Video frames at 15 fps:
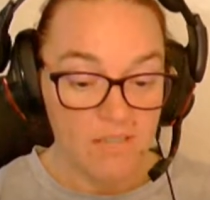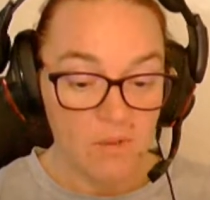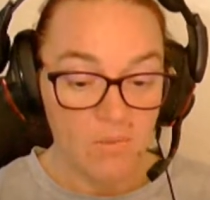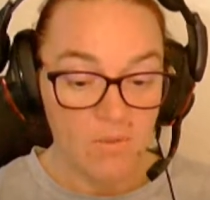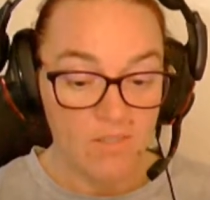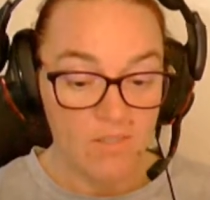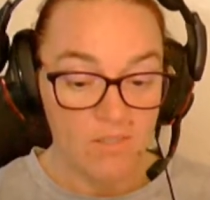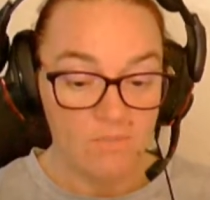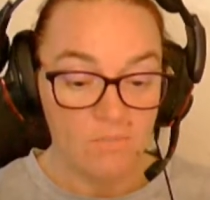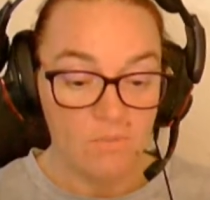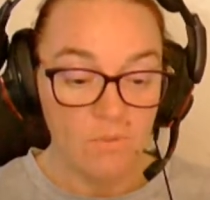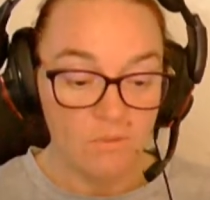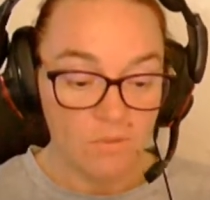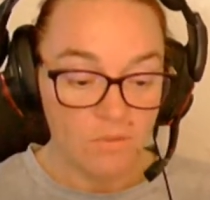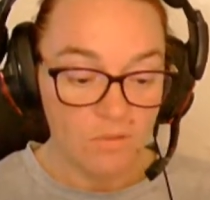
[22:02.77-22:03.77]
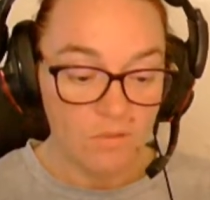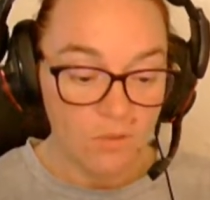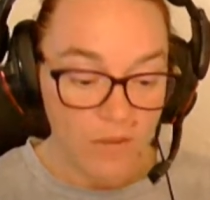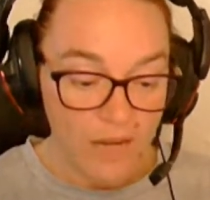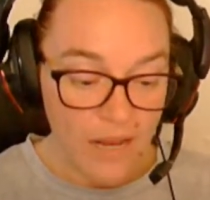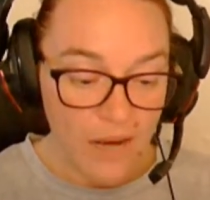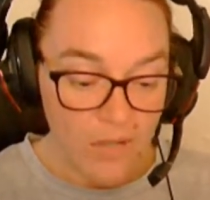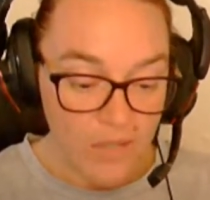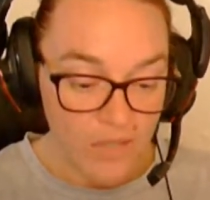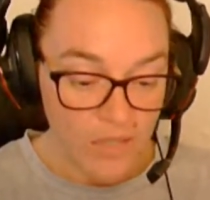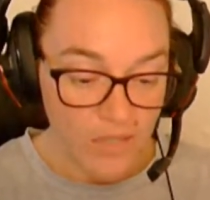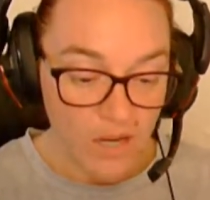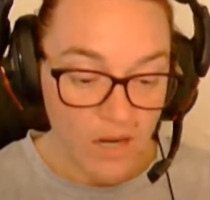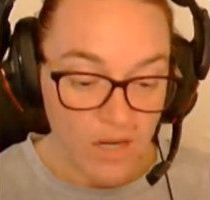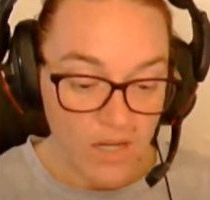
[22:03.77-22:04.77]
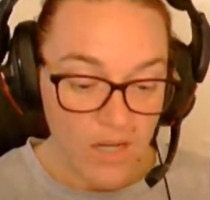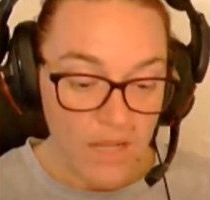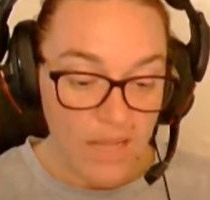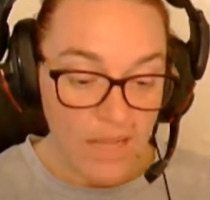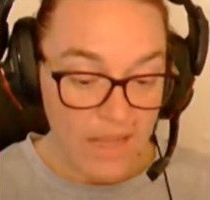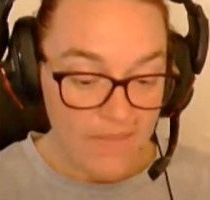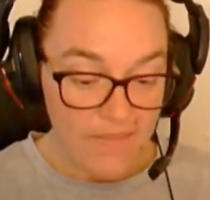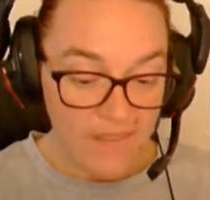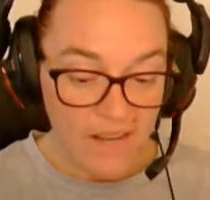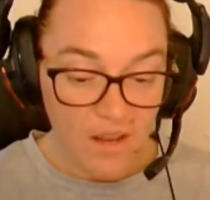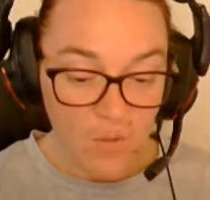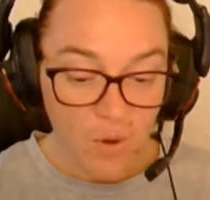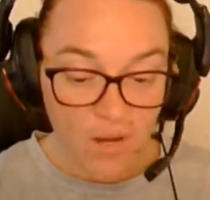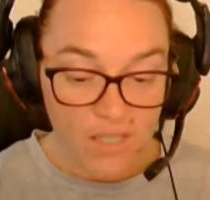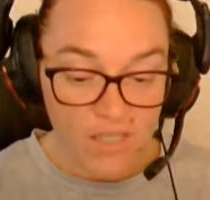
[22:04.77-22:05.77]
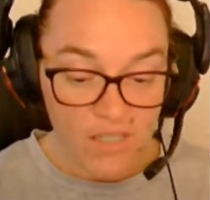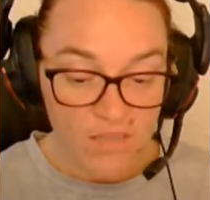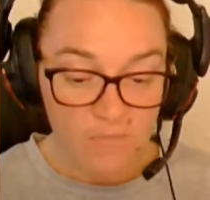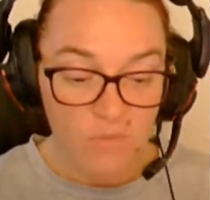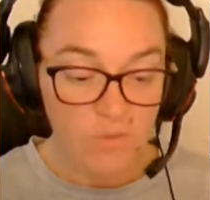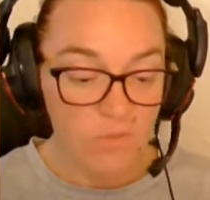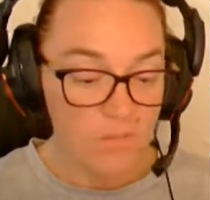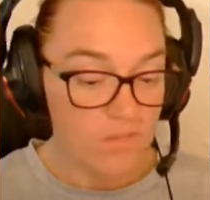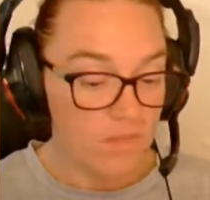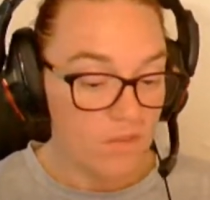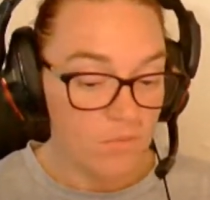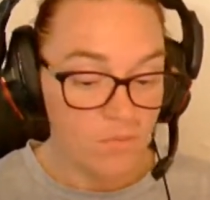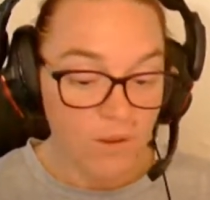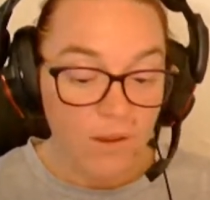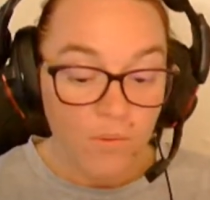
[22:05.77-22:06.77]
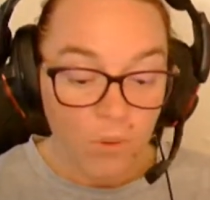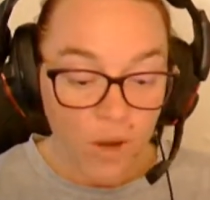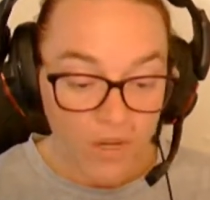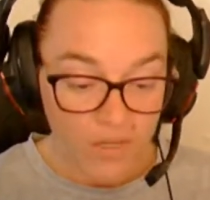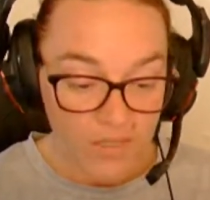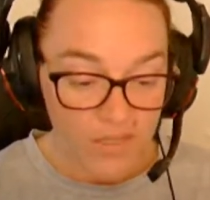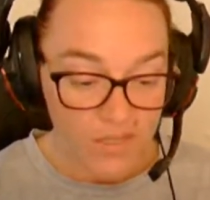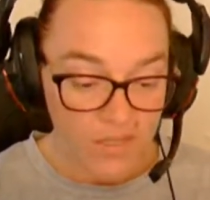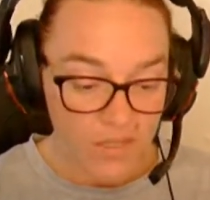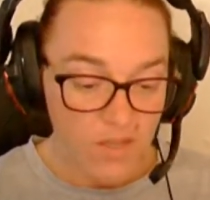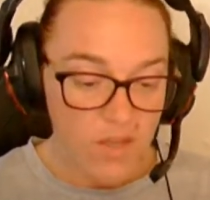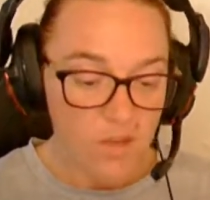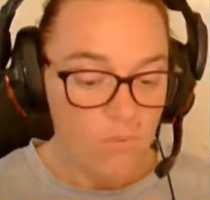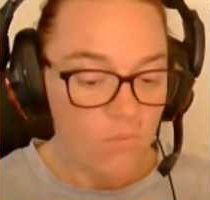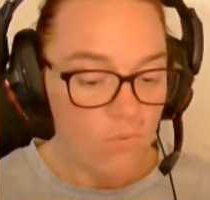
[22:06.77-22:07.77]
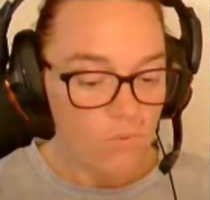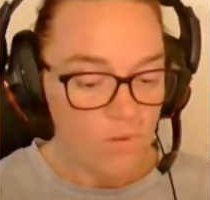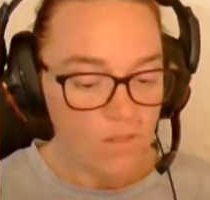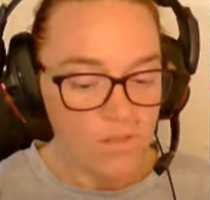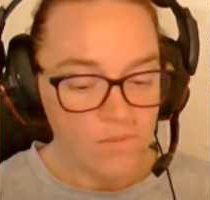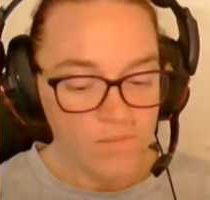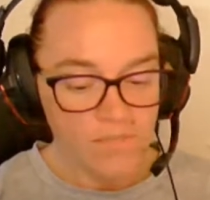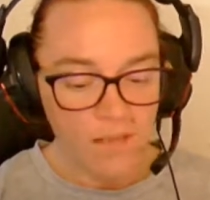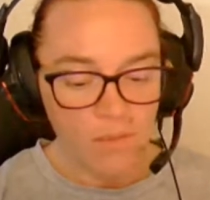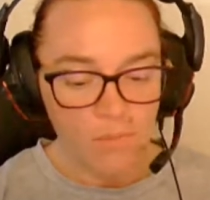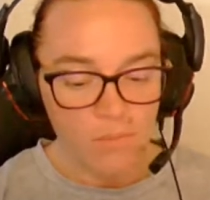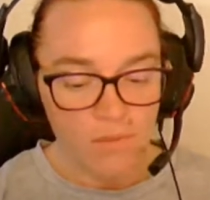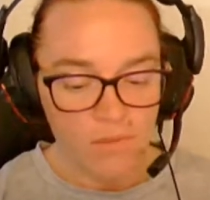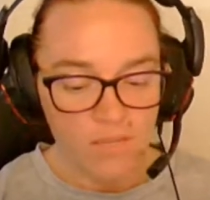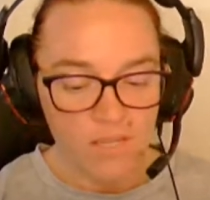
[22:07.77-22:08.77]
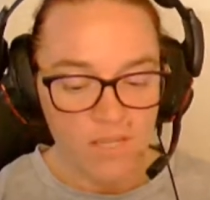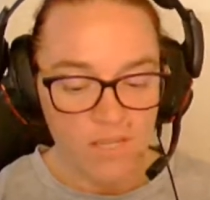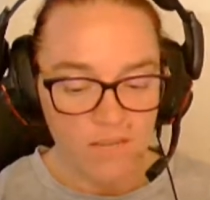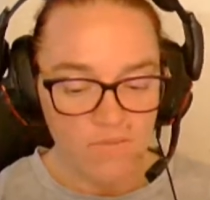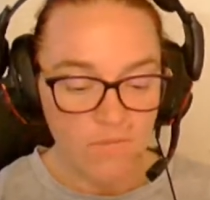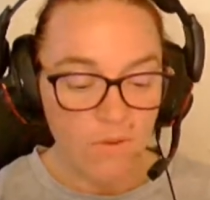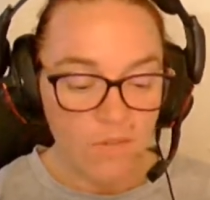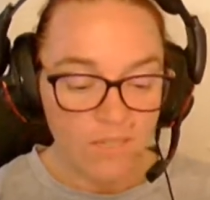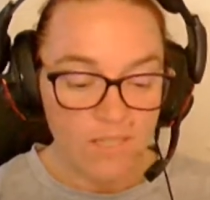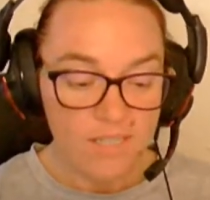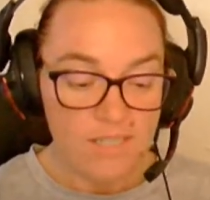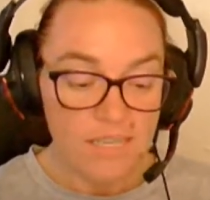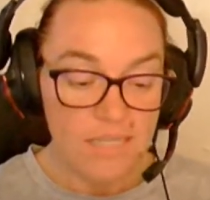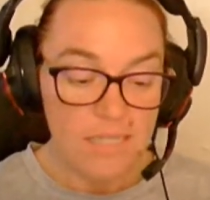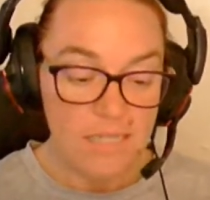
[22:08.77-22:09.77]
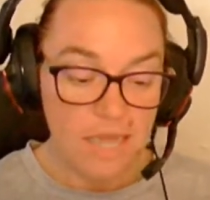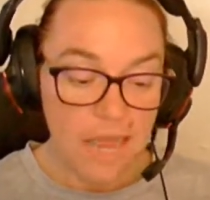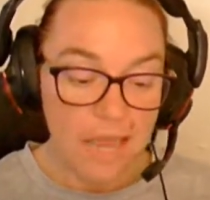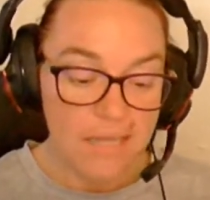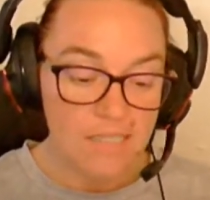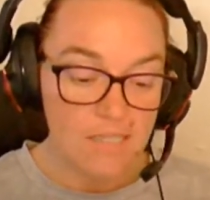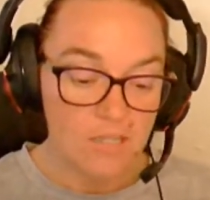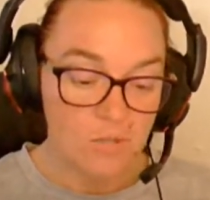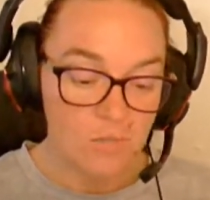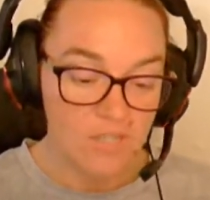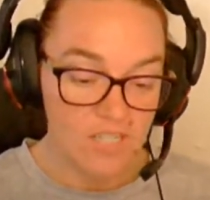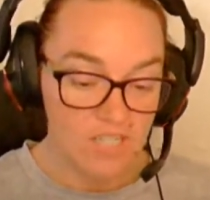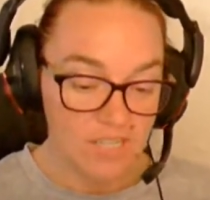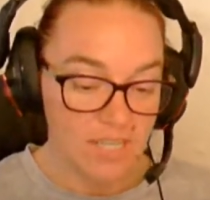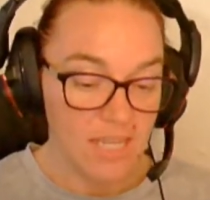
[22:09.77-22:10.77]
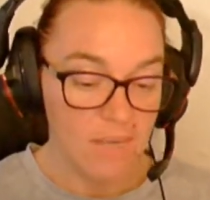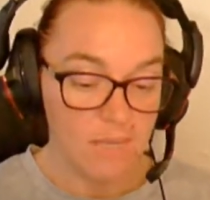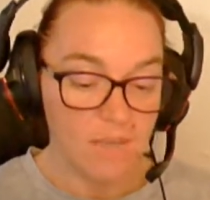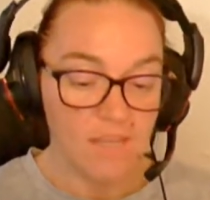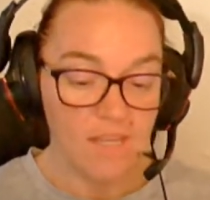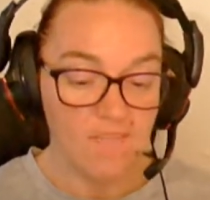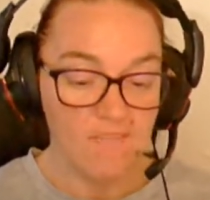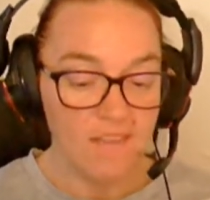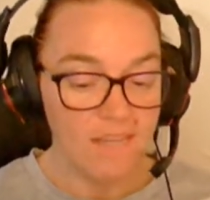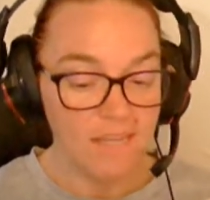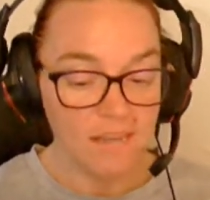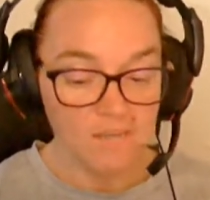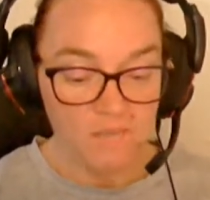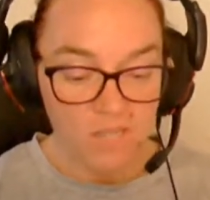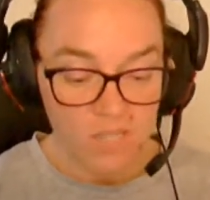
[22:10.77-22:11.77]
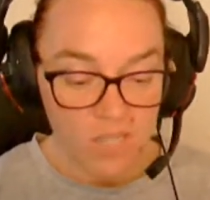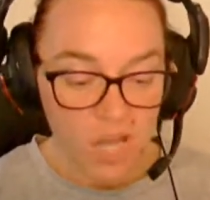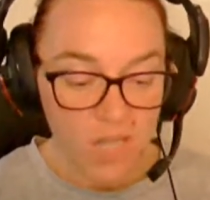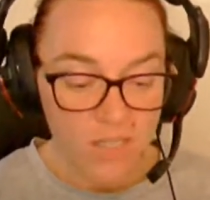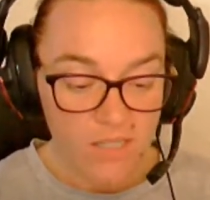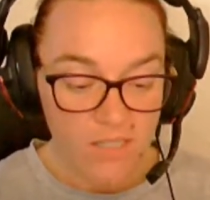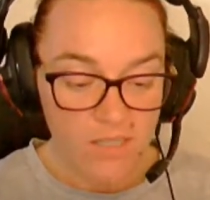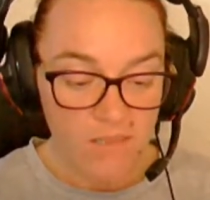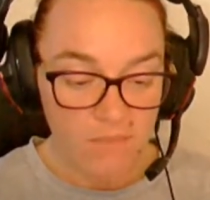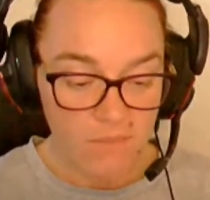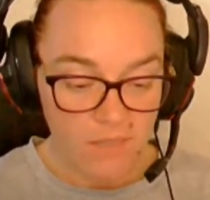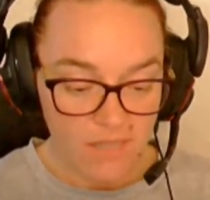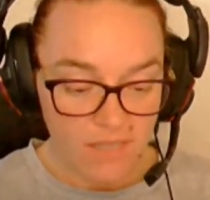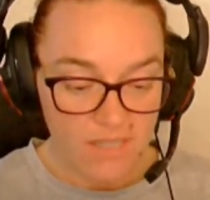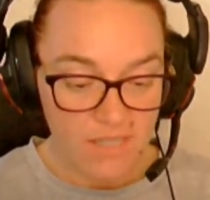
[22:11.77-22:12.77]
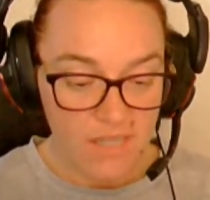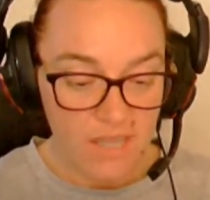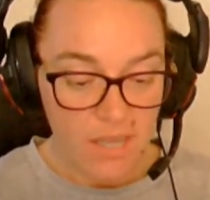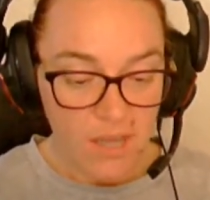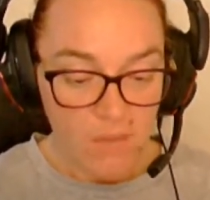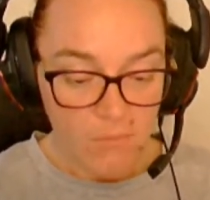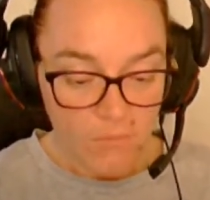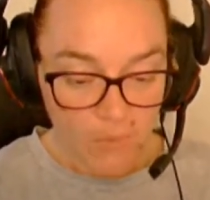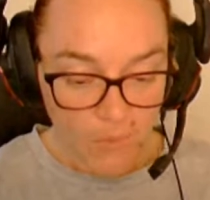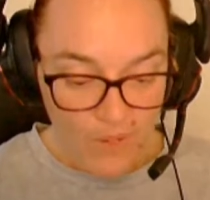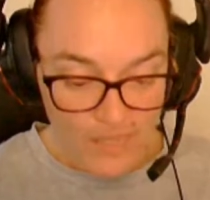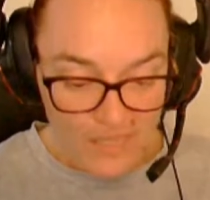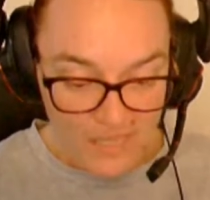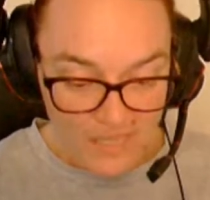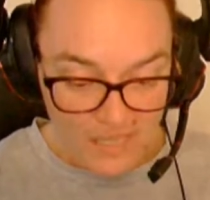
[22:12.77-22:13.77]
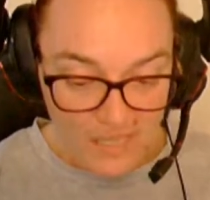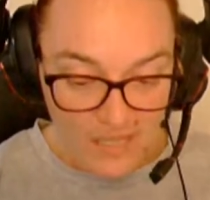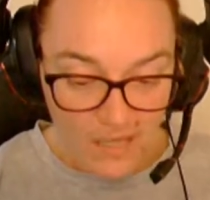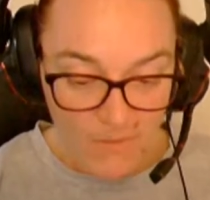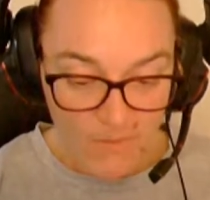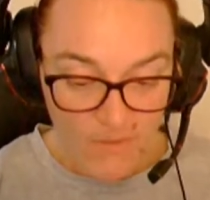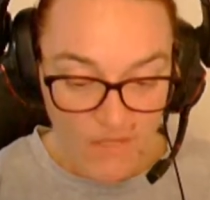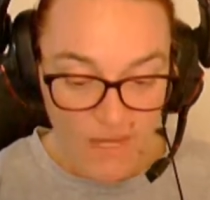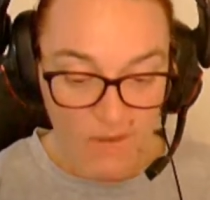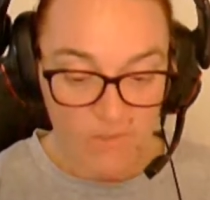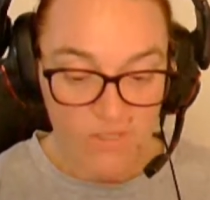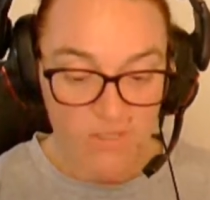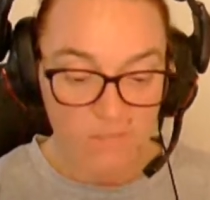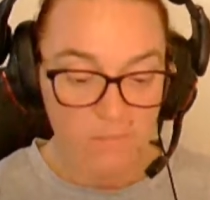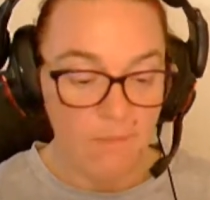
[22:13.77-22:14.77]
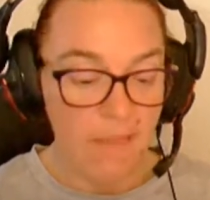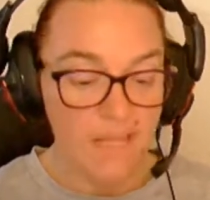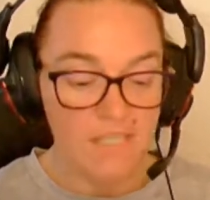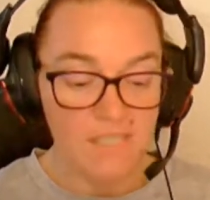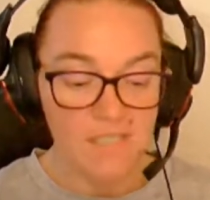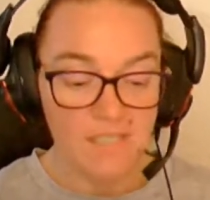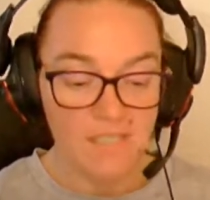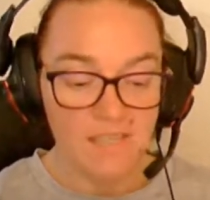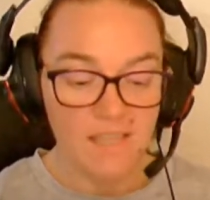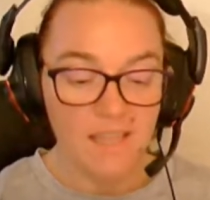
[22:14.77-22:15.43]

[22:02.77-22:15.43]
with a spoon and threw it out in the yard, and then I washed the spoon in 3 waters. Marilla was out milking, and I fully intended to ask her when she came in if I'd give the sauce to the pigs, but when she did come in I was imagining